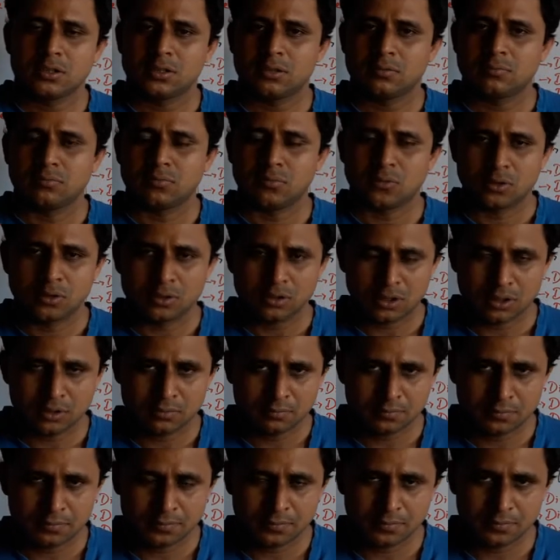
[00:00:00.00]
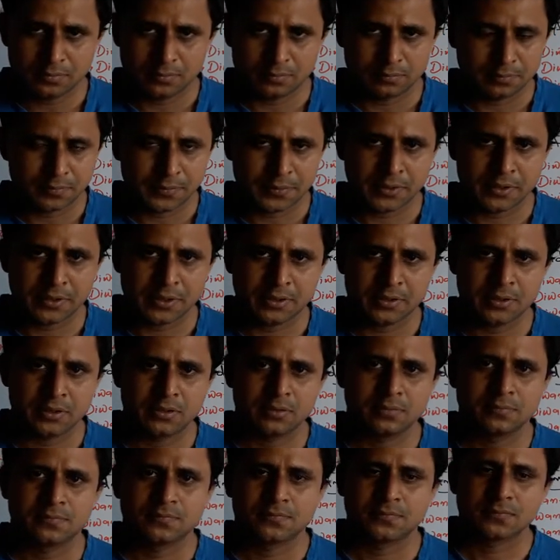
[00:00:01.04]
Mughal emperor,
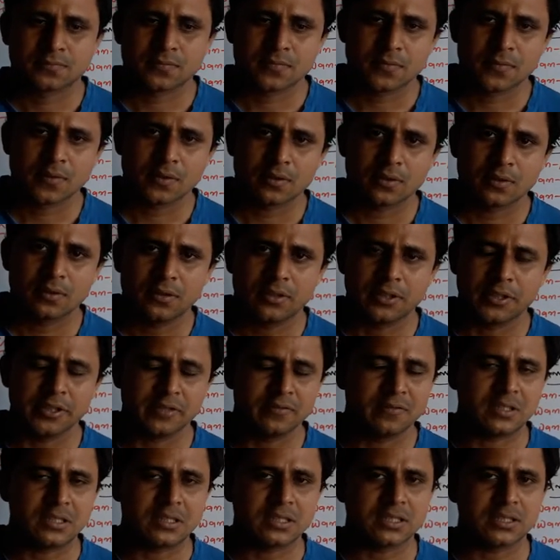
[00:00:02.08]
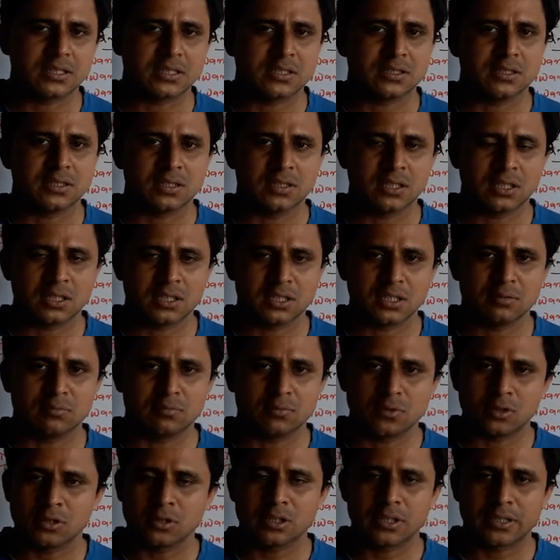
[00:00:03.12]
he was not a
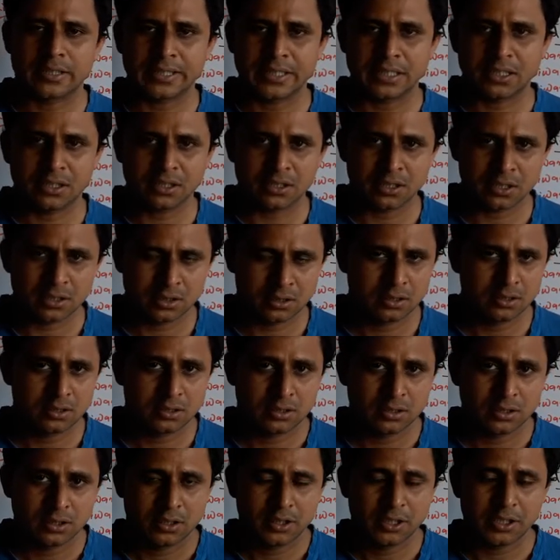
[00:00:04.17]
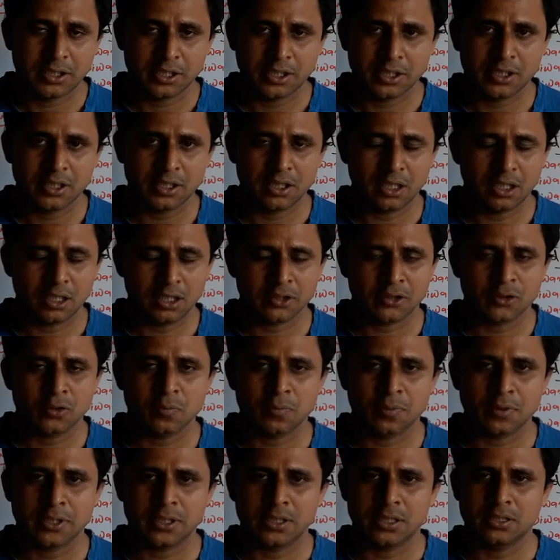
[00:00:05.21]
Mughal king. He
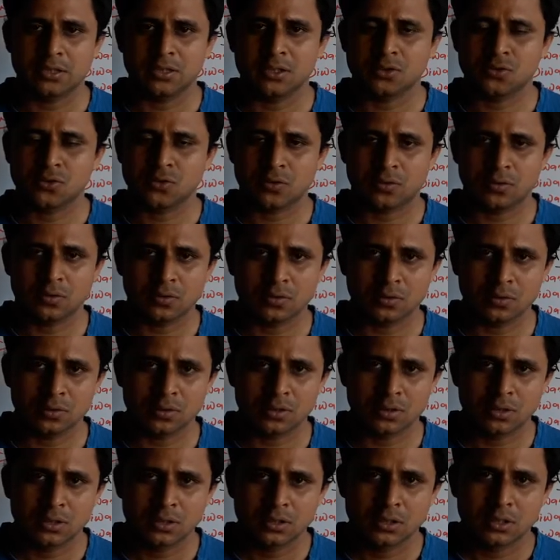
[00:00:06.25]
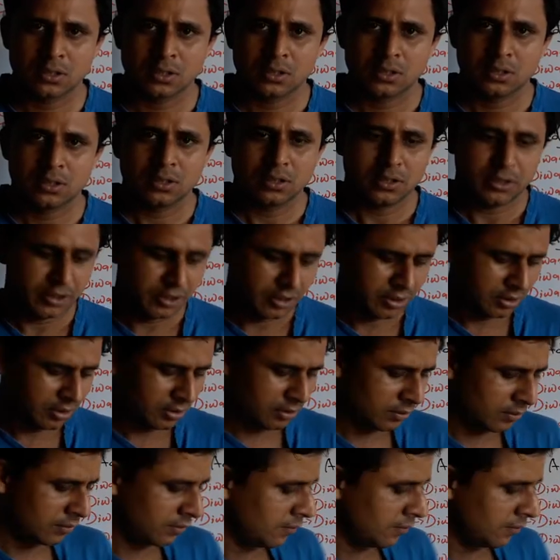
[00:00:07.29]
occupied the throne in